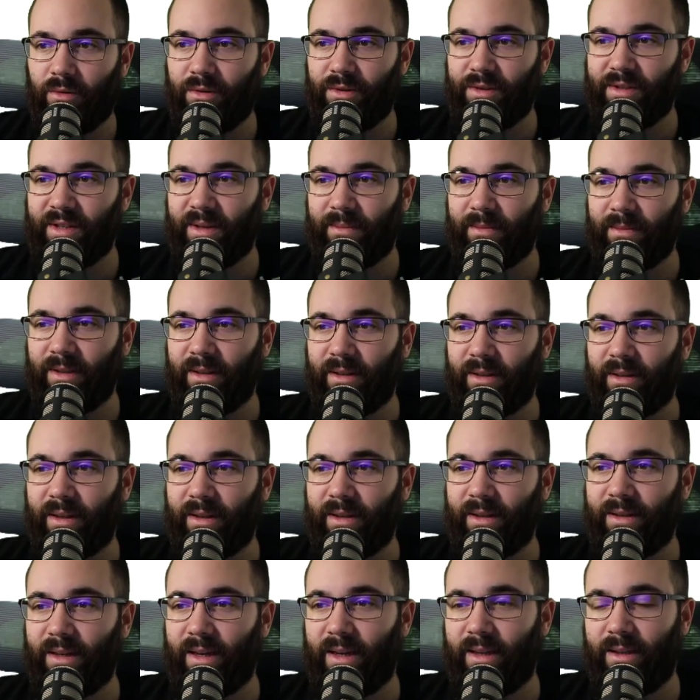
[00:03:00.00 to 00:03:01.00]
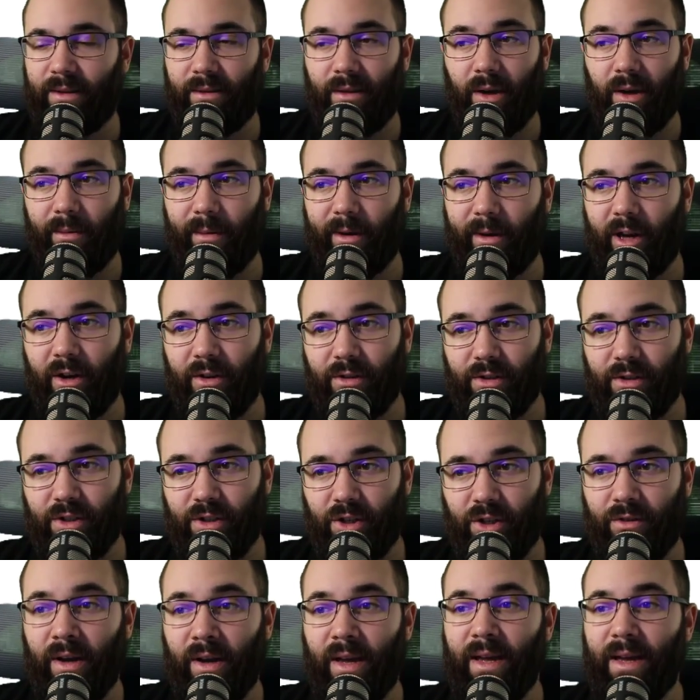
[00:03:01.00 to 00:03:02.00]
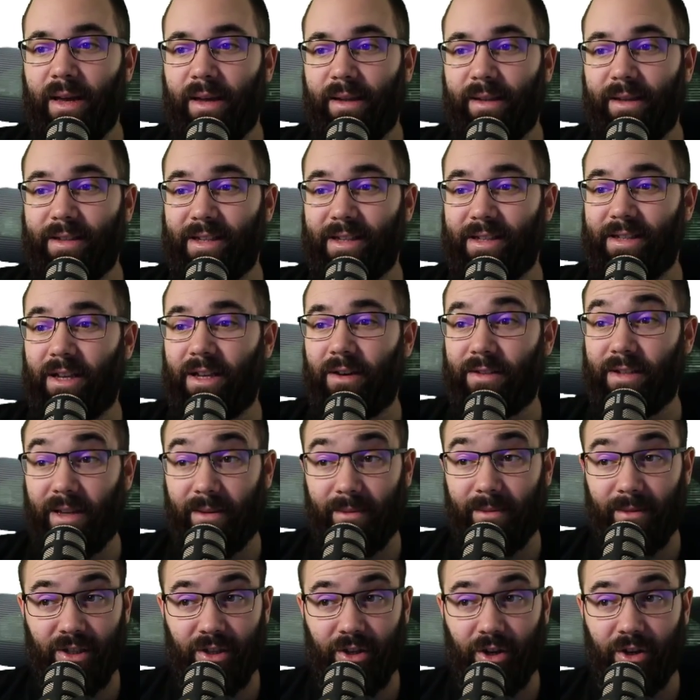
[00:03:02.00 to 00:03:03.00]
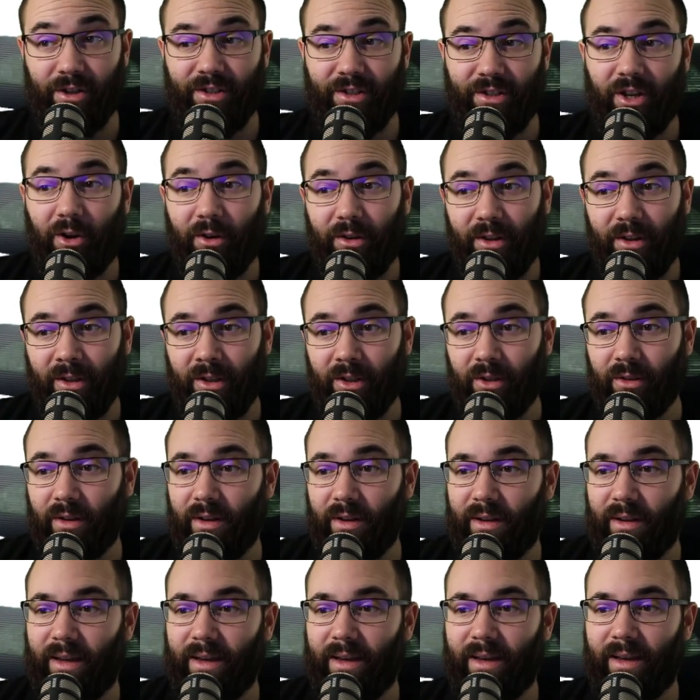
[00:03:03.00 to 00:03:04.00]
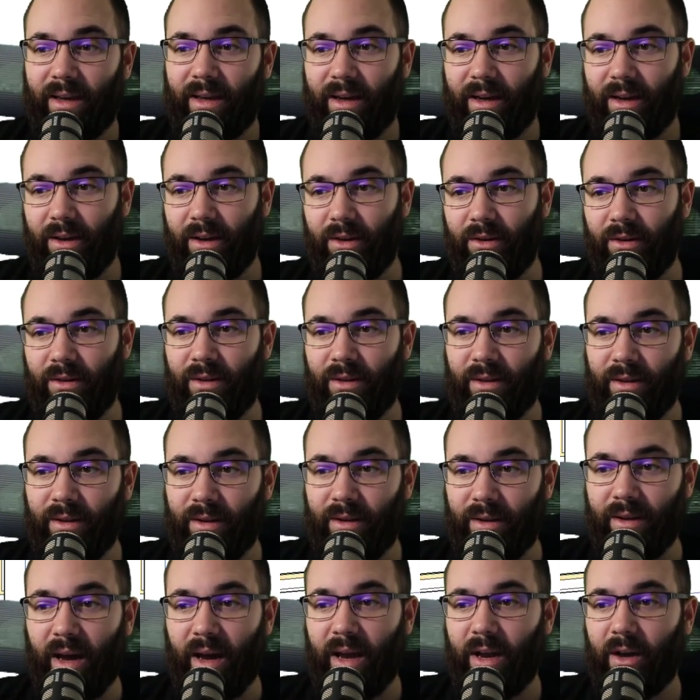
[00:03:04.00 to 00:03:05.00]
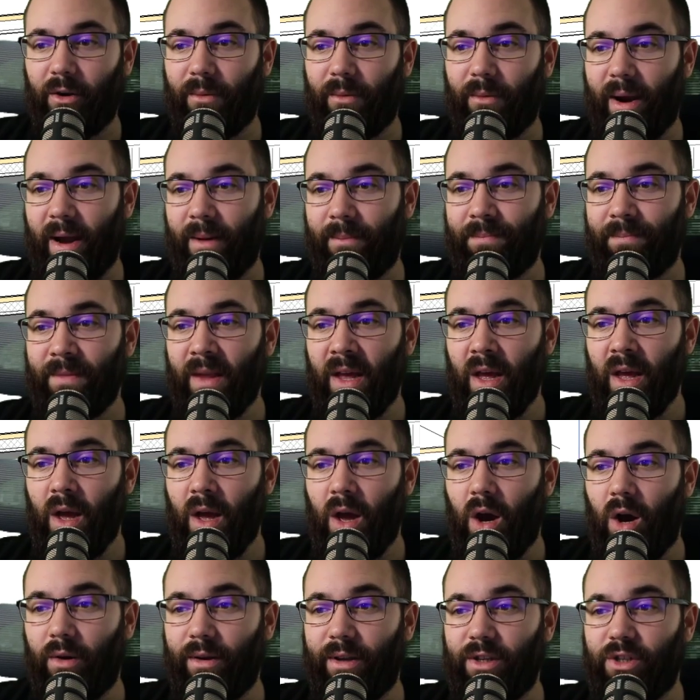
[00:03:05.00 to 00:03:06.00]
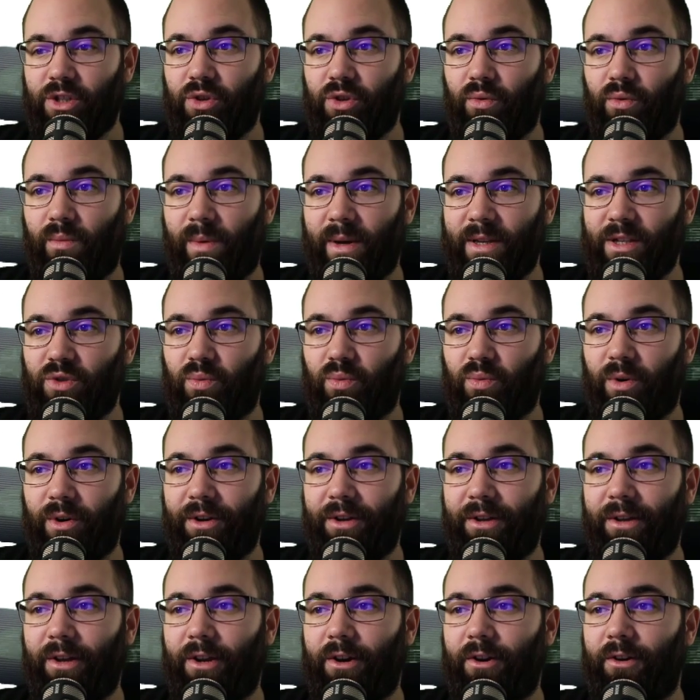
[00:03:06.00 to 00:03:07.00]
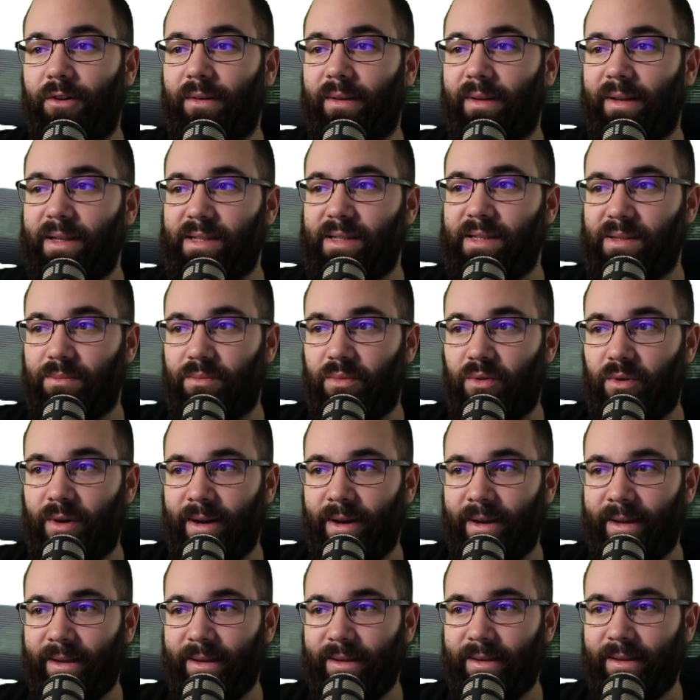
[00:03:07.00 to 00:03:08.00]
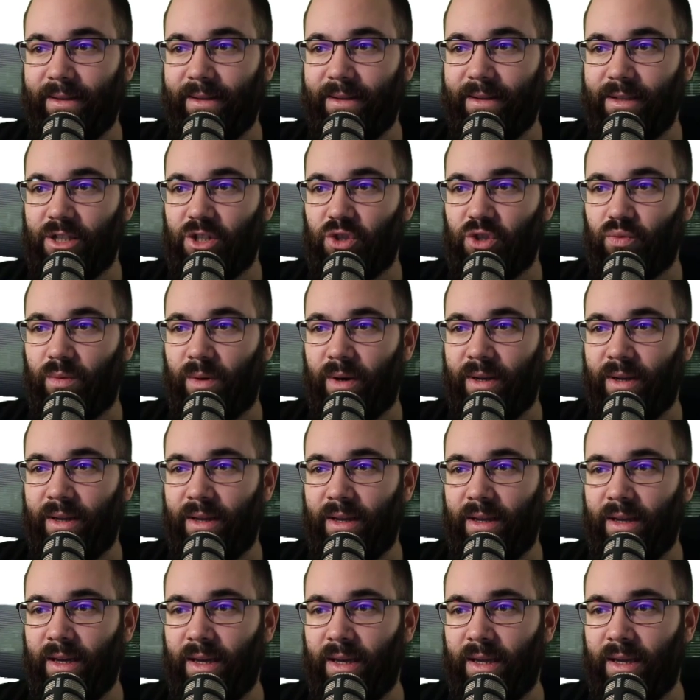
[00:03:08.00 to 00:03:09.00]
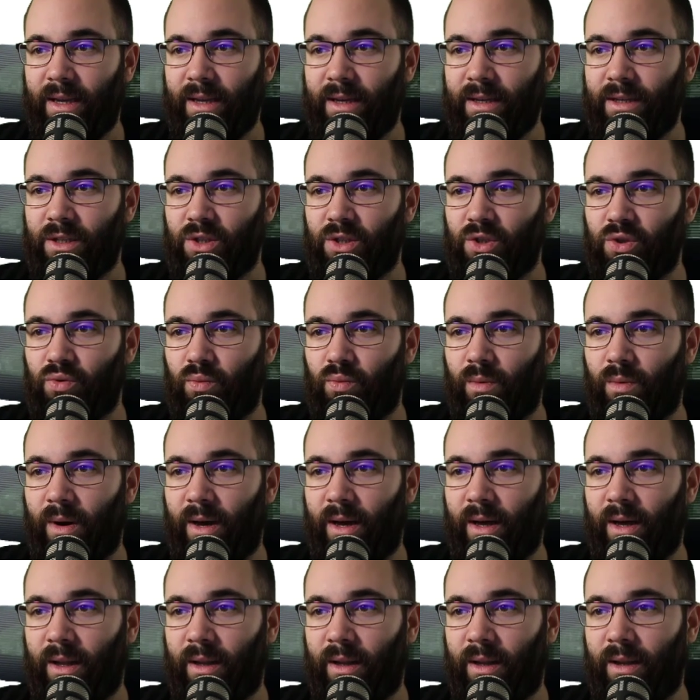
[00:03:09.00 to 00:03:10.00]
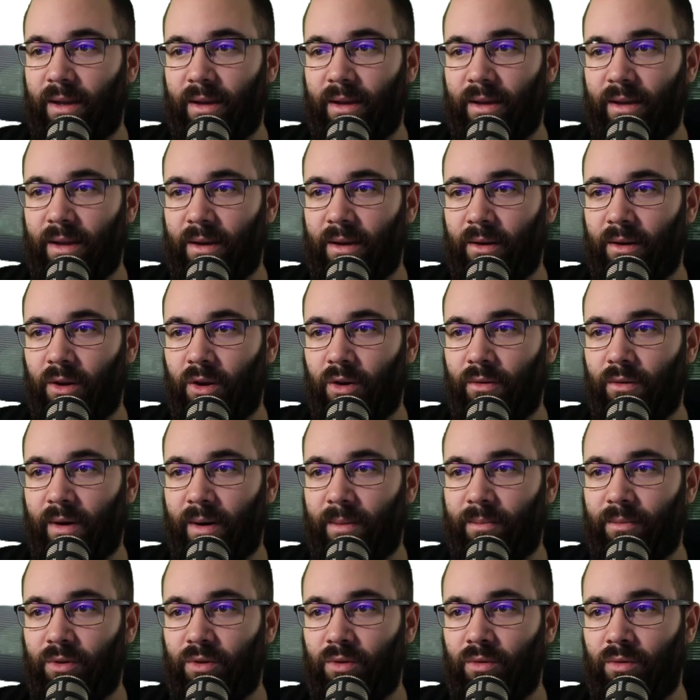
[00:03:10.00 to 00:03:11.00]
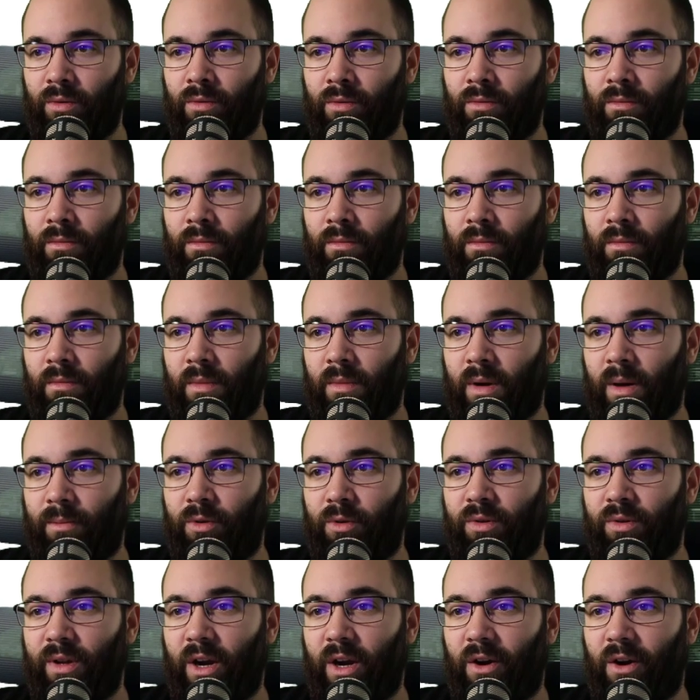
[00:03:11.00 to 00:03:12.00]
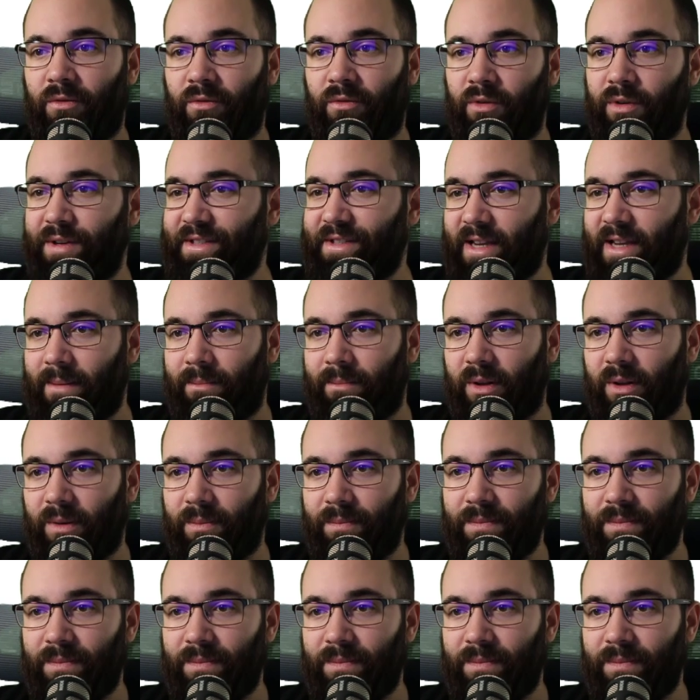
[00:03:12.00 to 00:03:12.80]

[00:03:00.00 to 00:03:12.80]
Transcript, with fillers: something like that. There we go. So this is now starting to look like a good diagram. Okay, so once we're here, let's bring this one in as well, and then go up to there, for example.